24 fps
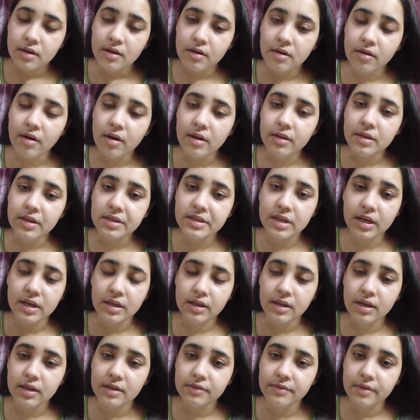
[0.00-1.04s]
all these
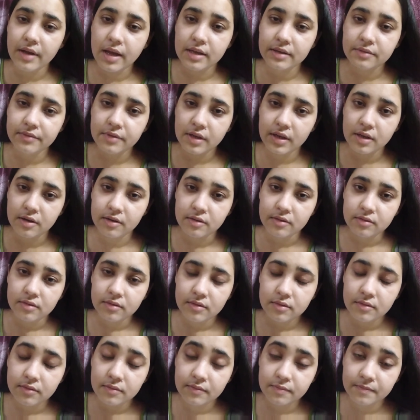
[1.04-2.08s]
articles, as we know,
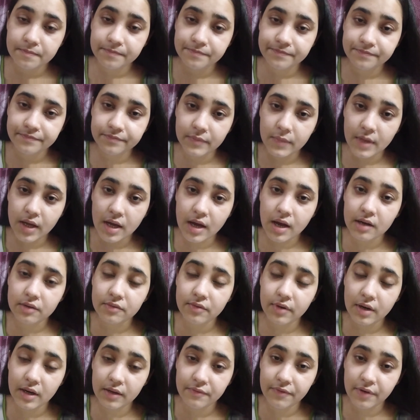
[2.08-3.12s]
are
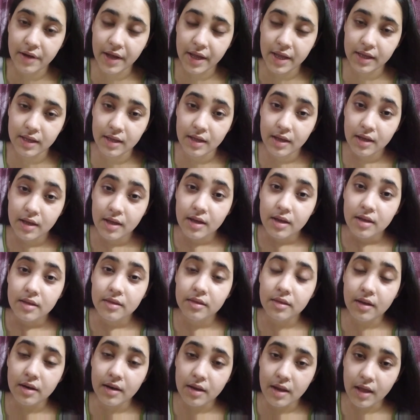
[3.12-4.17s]
qualifying
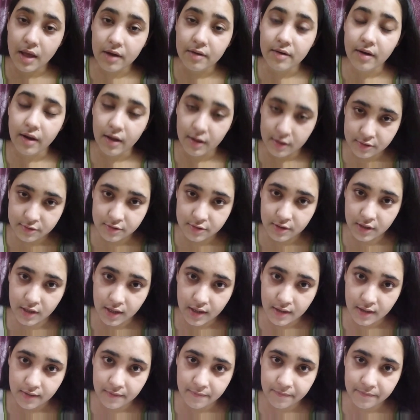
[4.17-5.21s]
the noun
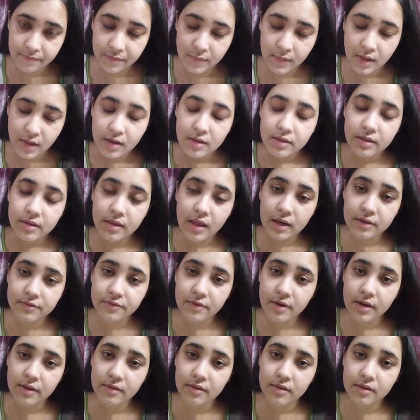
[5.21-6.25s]
actually. That's
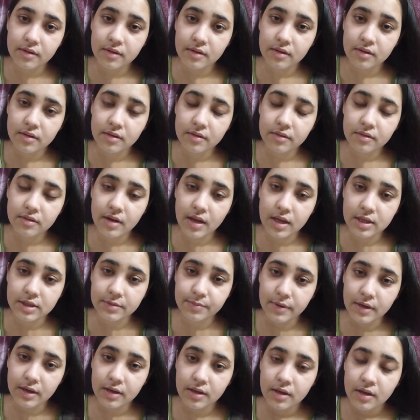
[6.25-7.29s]
why
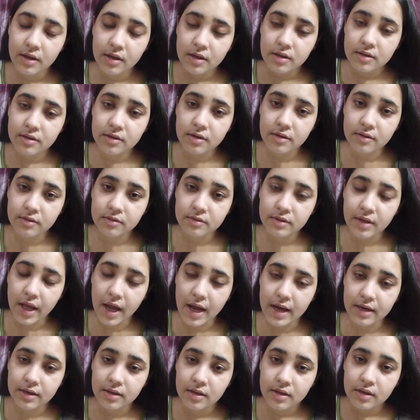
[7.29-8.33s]
Nesfeld told
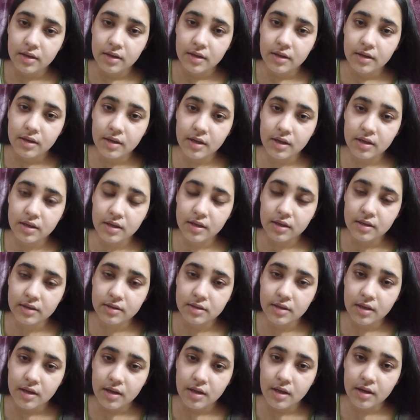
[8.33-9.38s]
that it
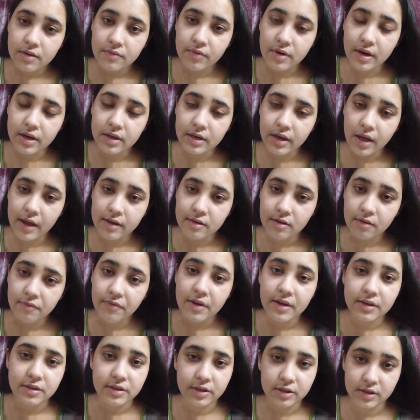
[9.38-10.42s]
is one kind of
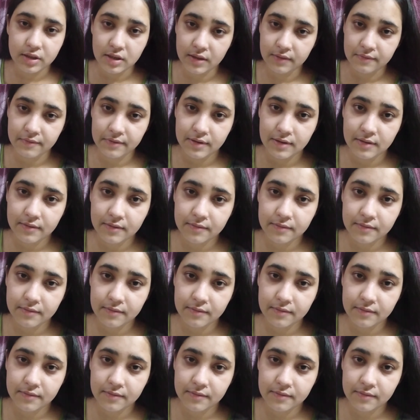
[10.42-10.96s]
adjective.